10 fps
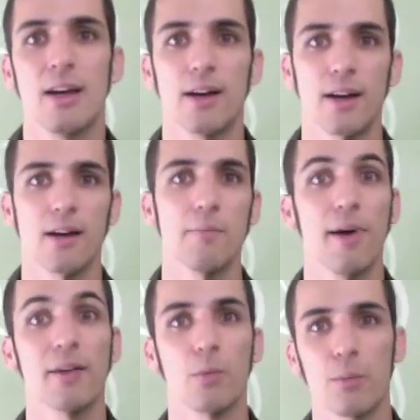
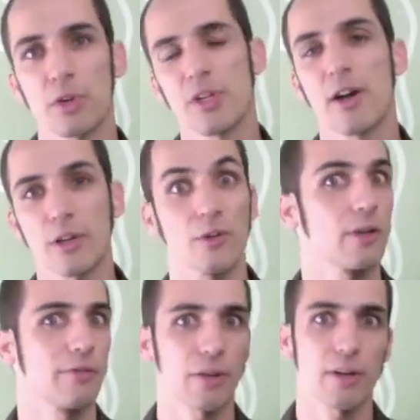But when we're younger,
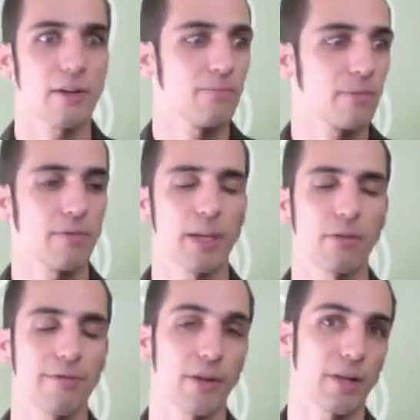they're
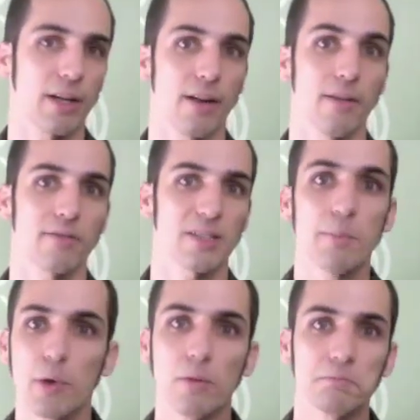very
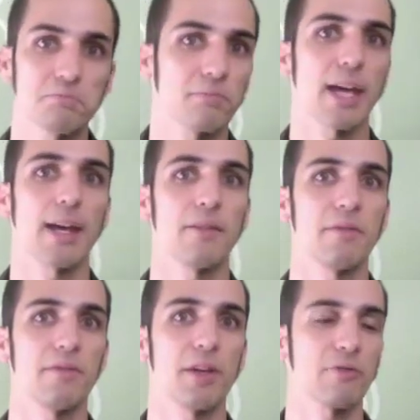simple,
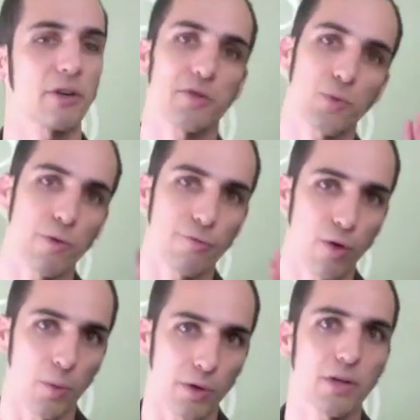and they're very
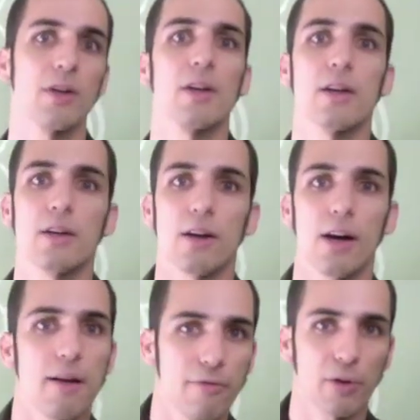straightforward.
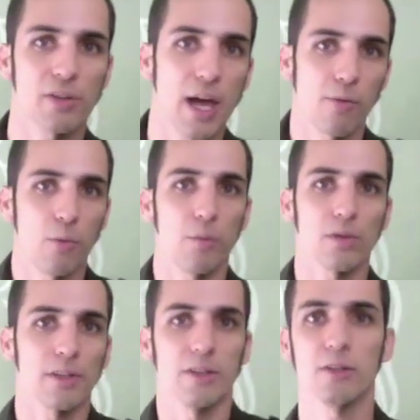For example, when we're
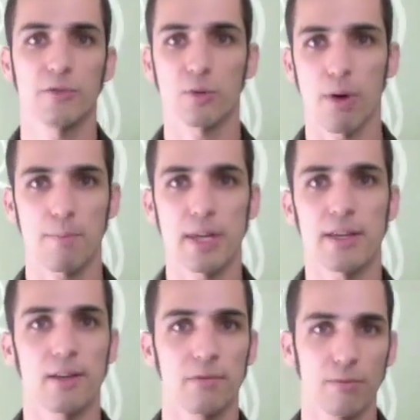little, there might
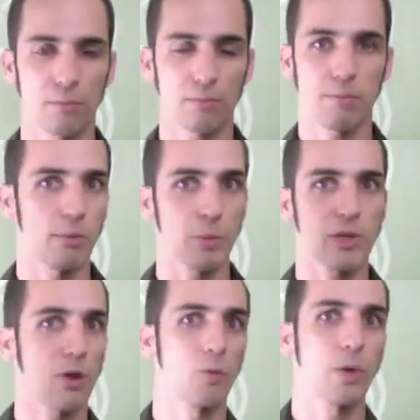be people we
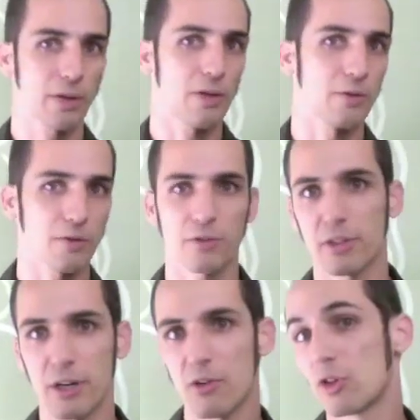call weirdos. You
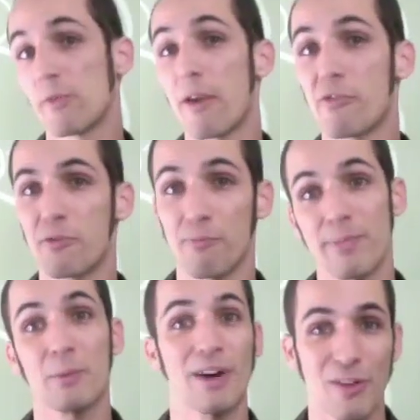know, you may have
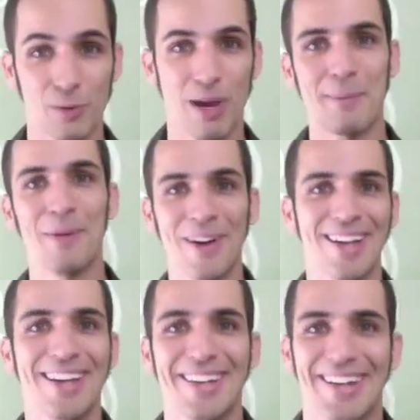been one of those people.
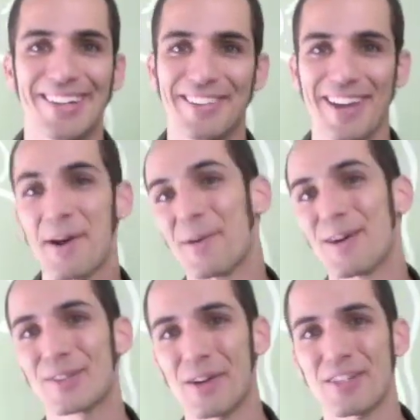I know that I
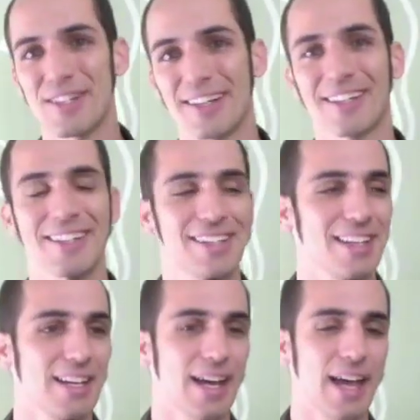was when I was younger.
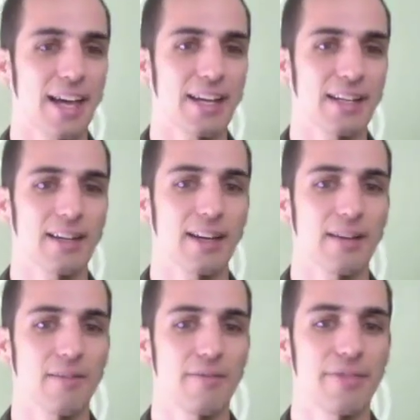And
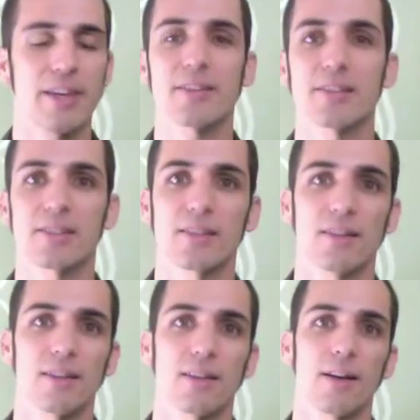this
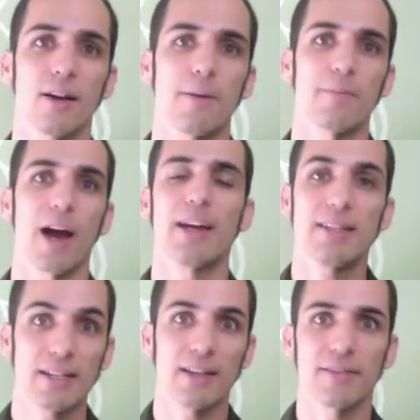
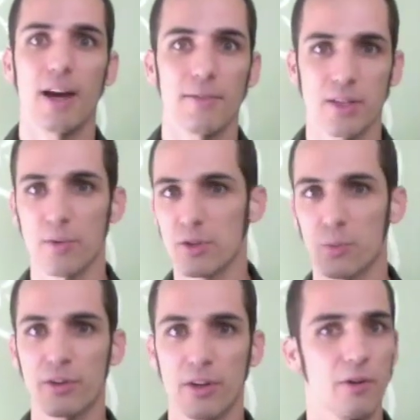idea that someone's a
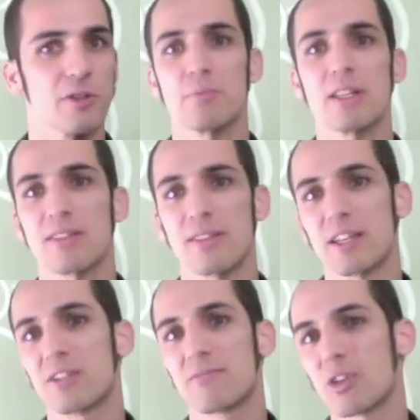weirdo just means that they
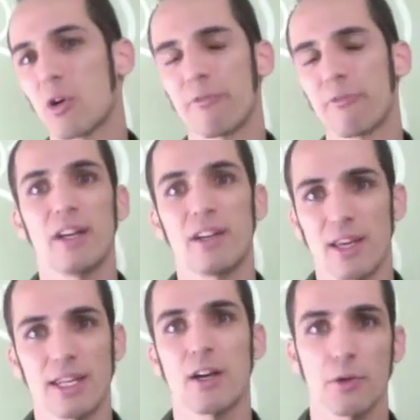don't fit into
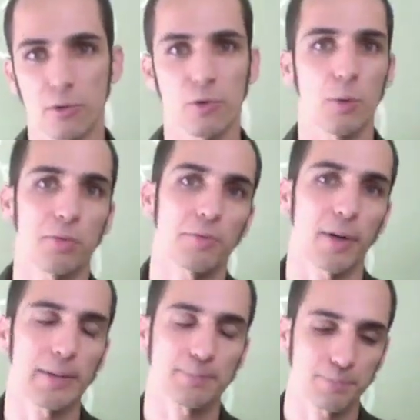any other group,
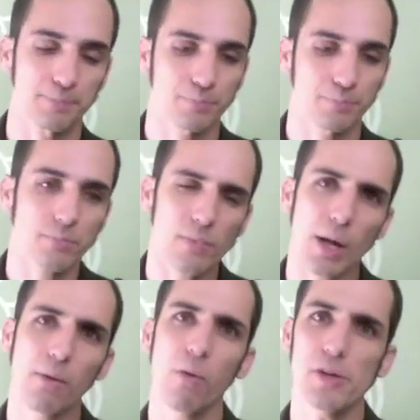right?
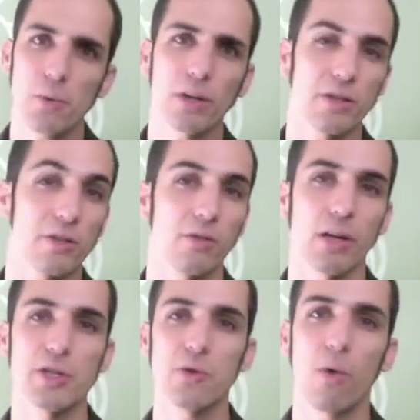But what you want to do
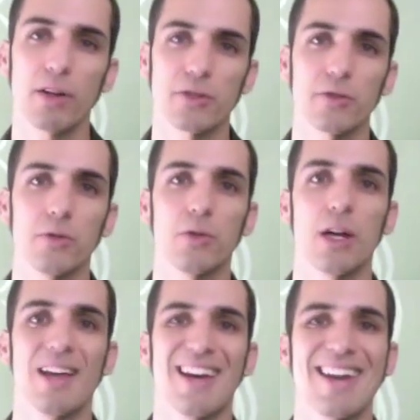is you want to
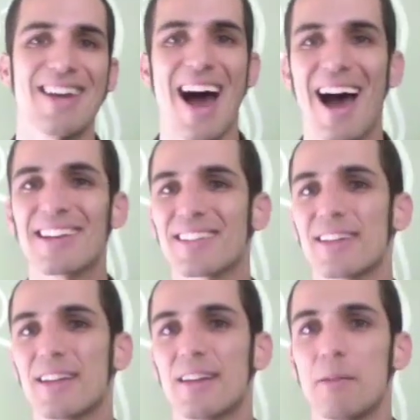not
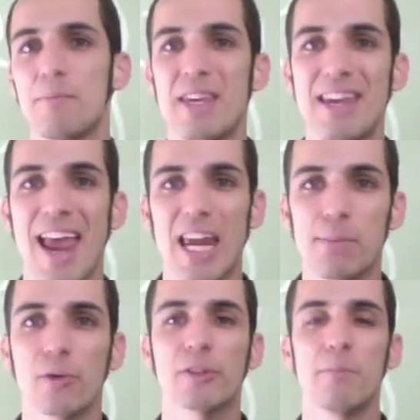be
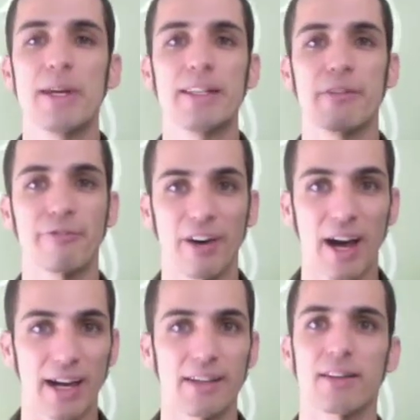able to be
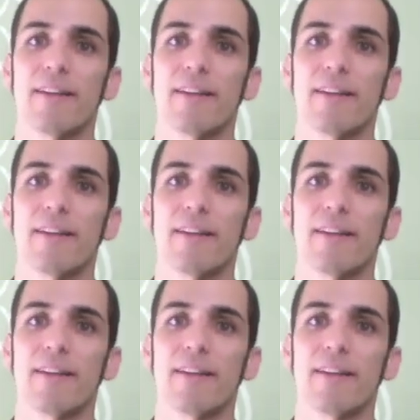defined.